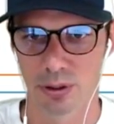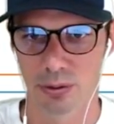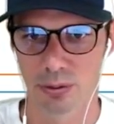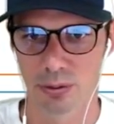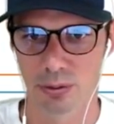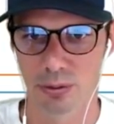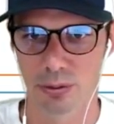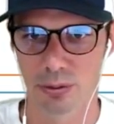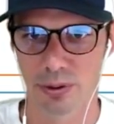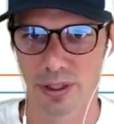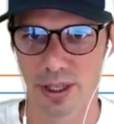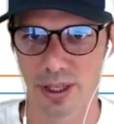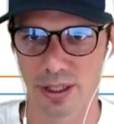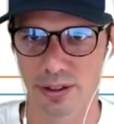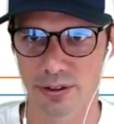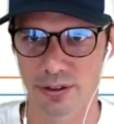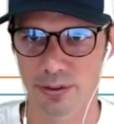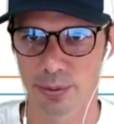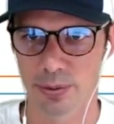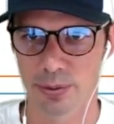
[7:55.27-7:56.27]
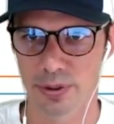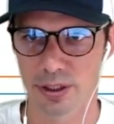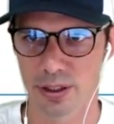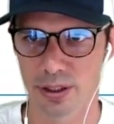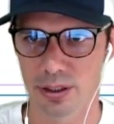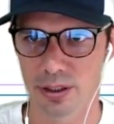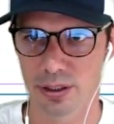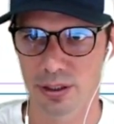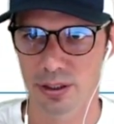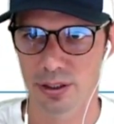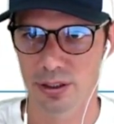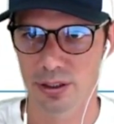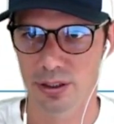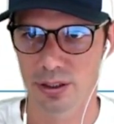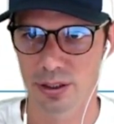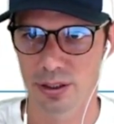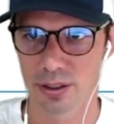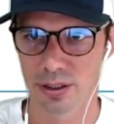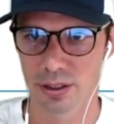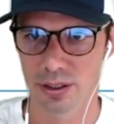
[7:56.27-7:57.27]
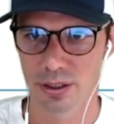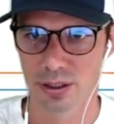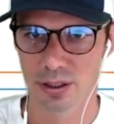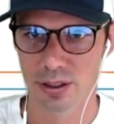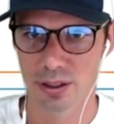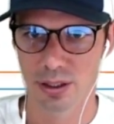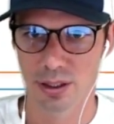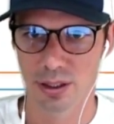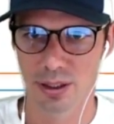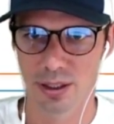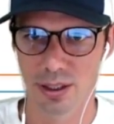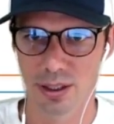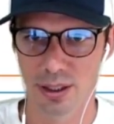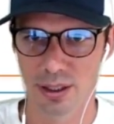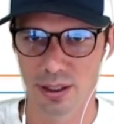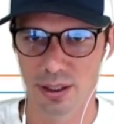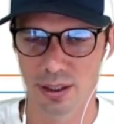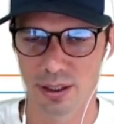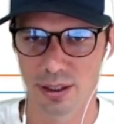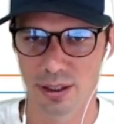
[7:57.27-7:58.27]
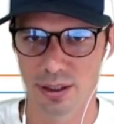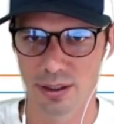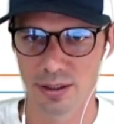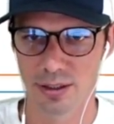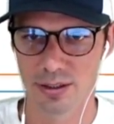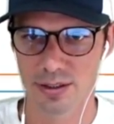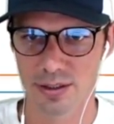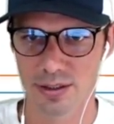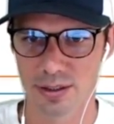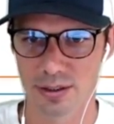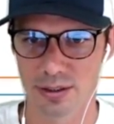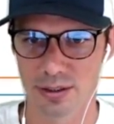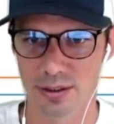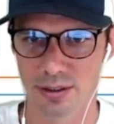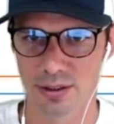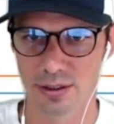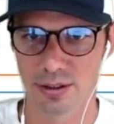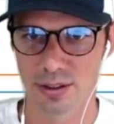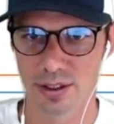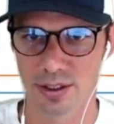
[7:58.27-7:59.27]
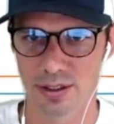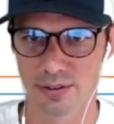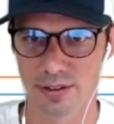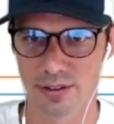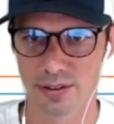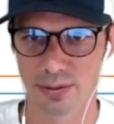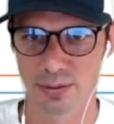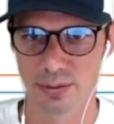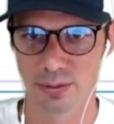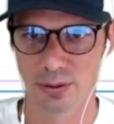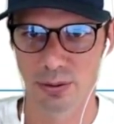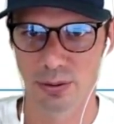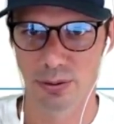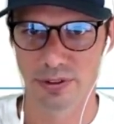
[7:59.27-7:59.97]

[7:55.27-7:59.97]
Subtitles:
Cool, that looks pretty good. And you can even do